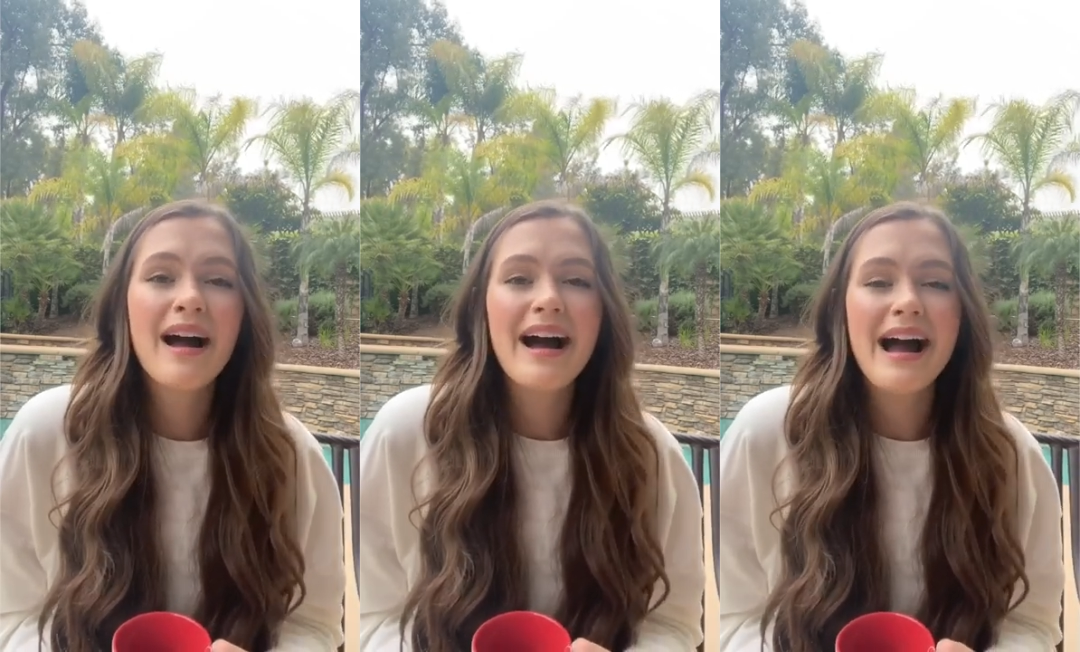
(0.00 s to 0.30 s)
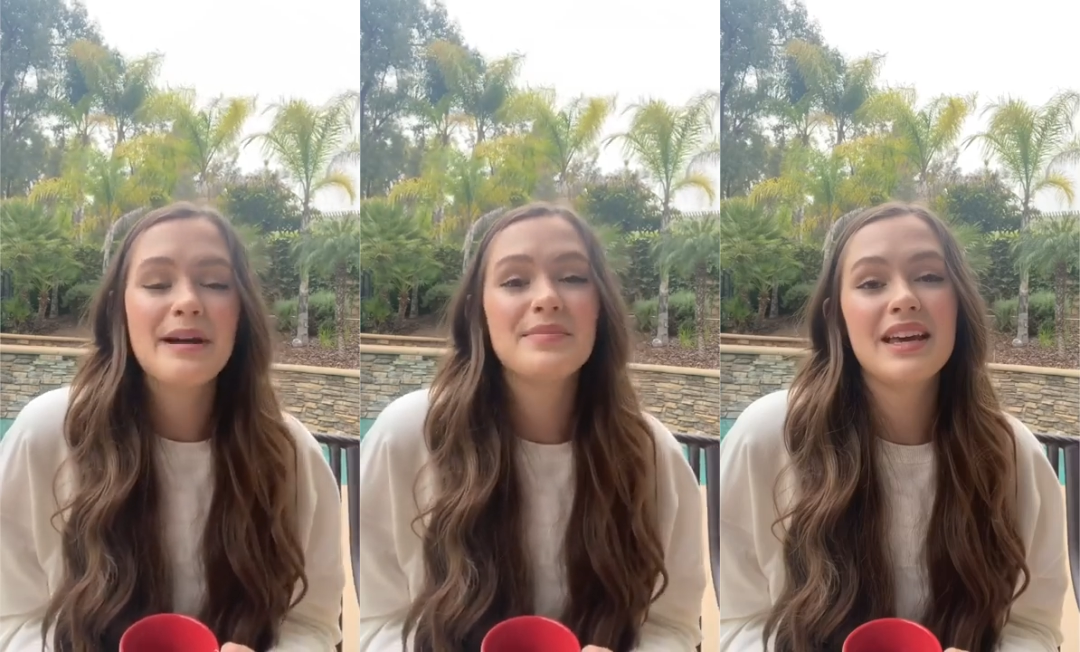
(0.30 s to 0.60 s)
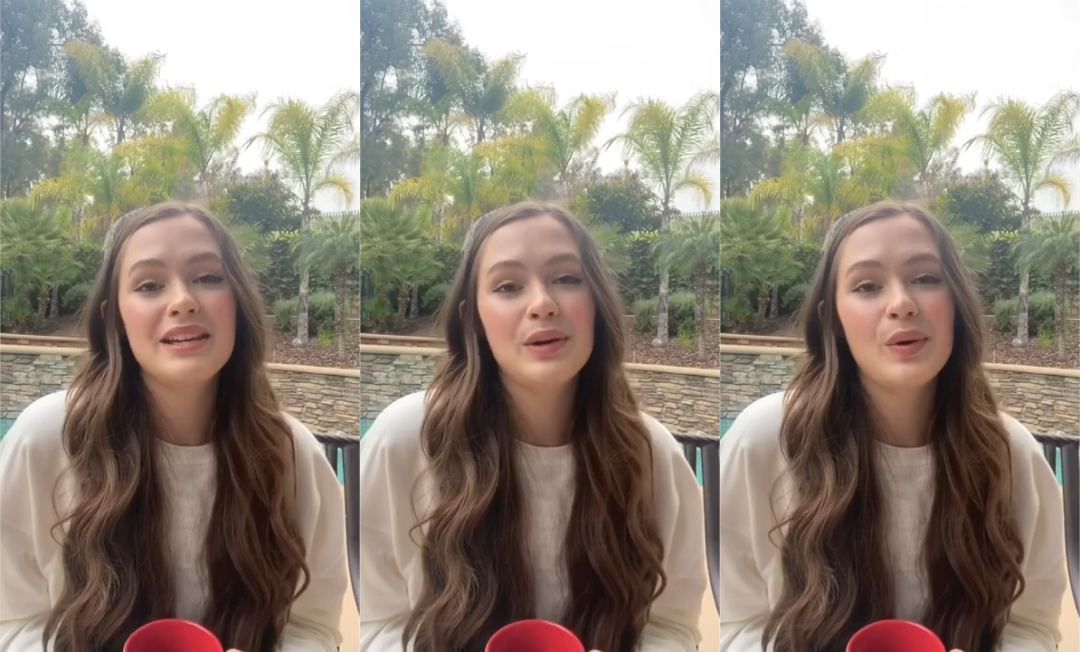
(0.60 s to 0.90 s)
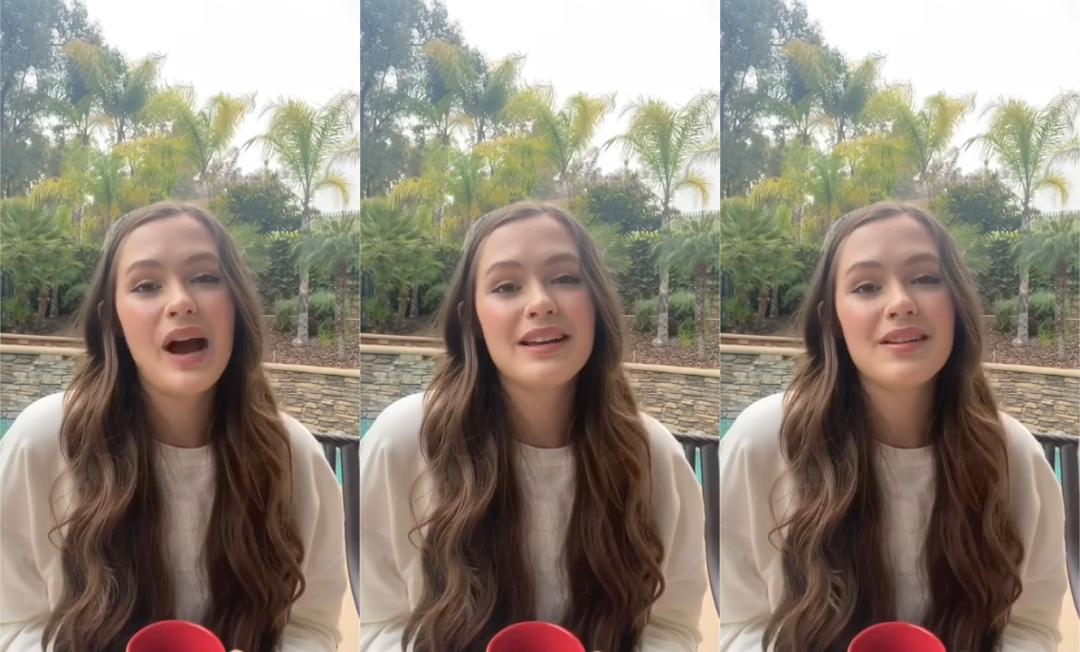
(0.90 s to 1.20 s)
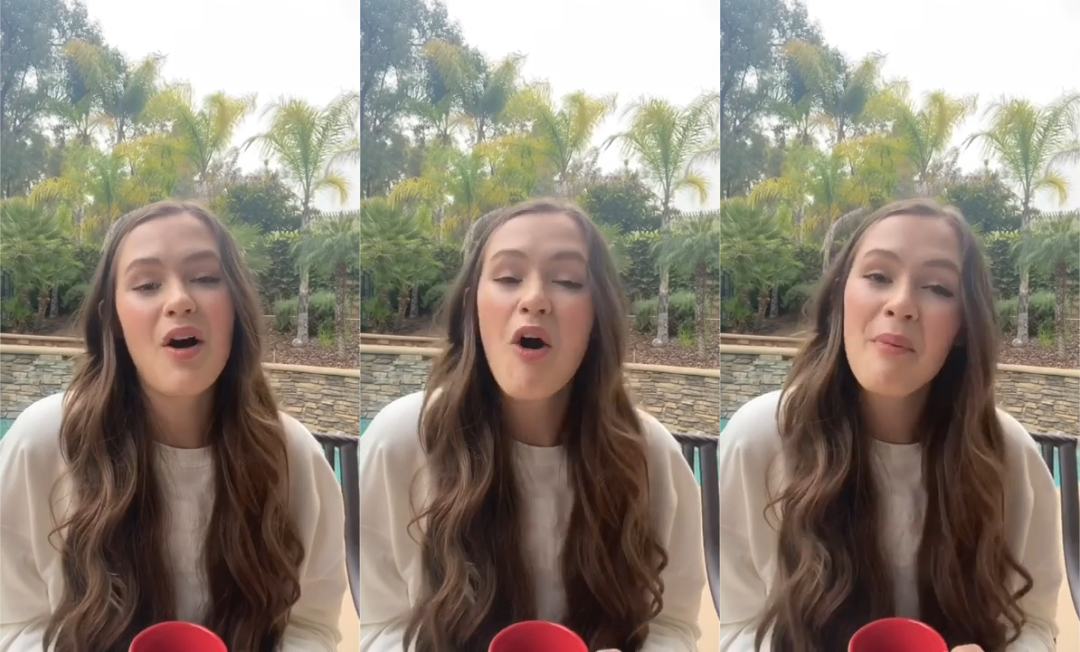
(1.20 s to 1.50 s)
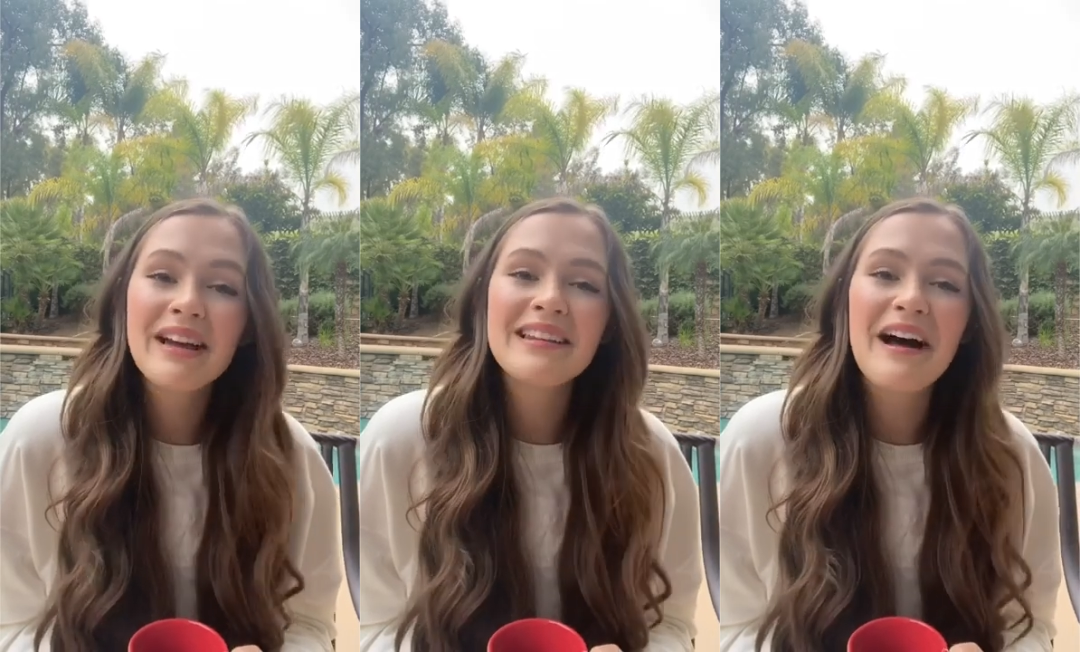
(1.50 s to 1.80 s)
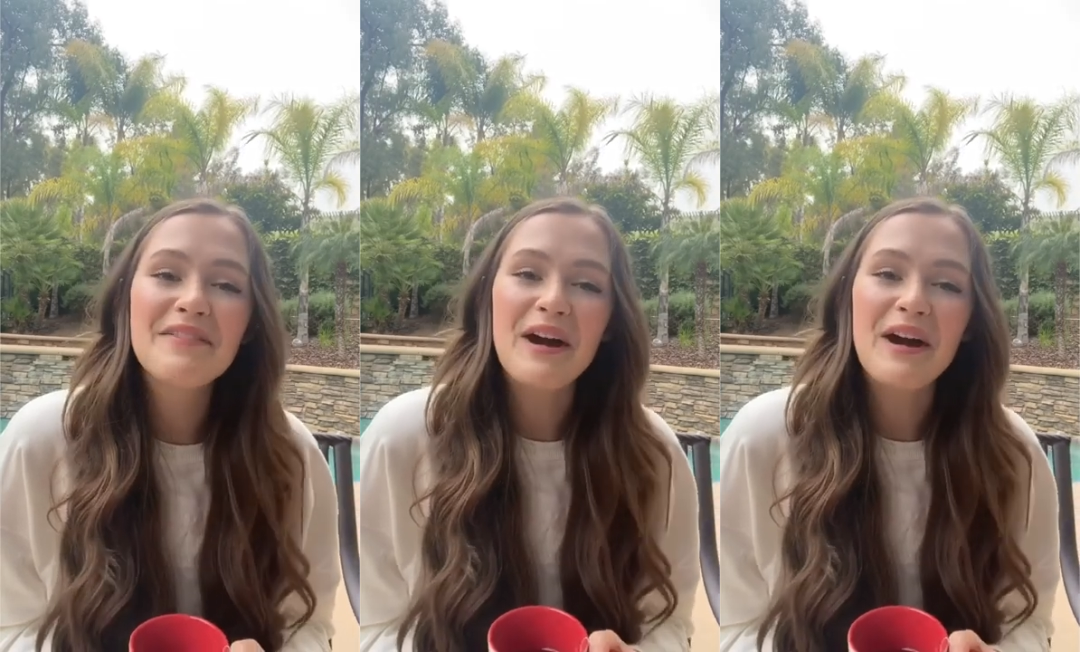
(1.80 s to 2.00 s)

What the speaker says: I'm sending you guys all my love.